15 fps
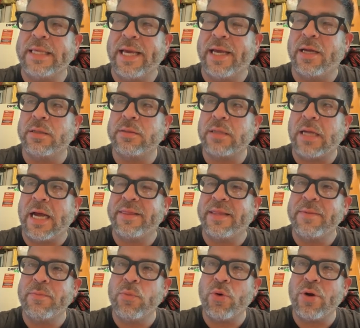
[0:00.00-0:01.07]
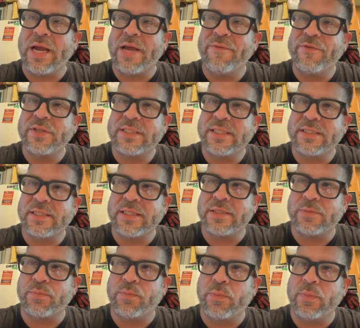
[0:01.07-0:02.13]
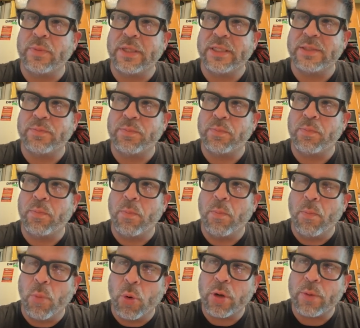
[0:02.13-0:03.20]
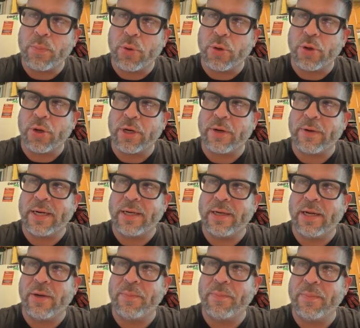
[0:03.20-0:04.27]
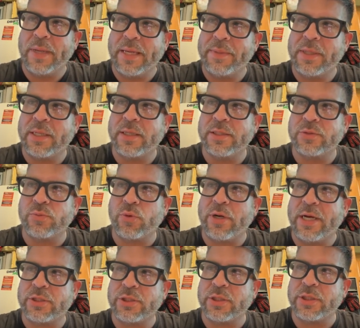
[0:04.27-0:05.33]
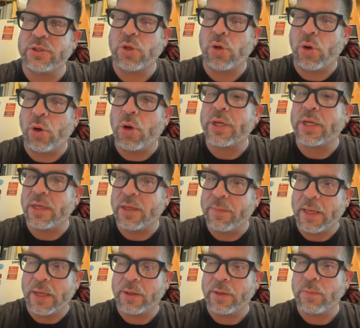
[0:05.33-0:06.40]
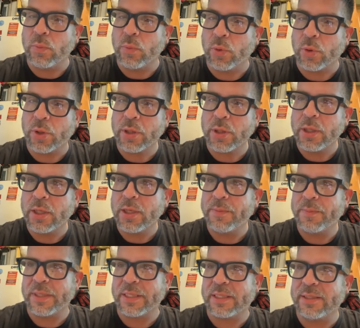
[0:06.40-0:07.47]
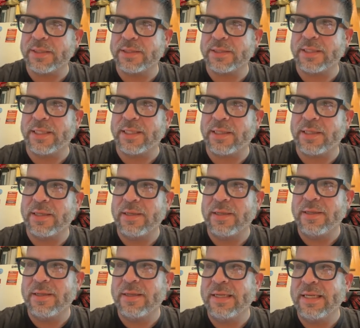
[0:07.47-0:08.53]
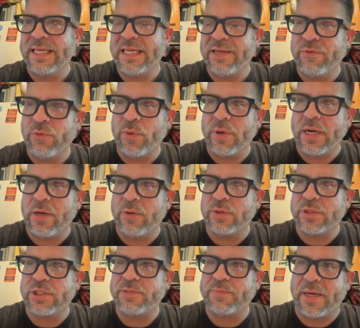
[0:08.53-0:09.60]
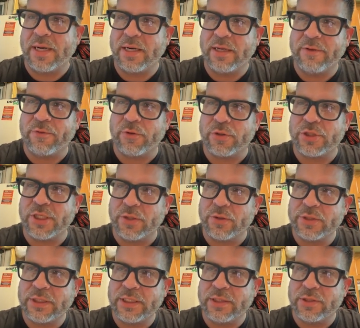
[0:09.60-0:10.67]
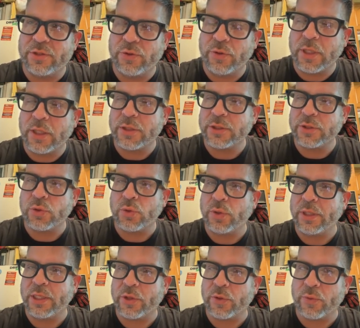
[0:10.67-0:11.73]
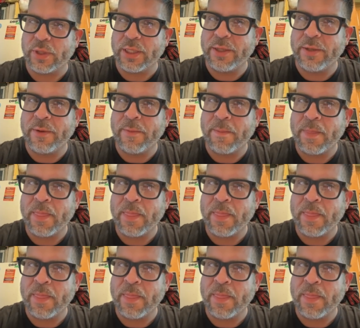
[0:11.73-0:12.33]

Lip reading: yeah. I think more emphasis is more put on it right now, maybe because we're actually talking about it more. Because like even when I was spotting for Chelsea in 2023,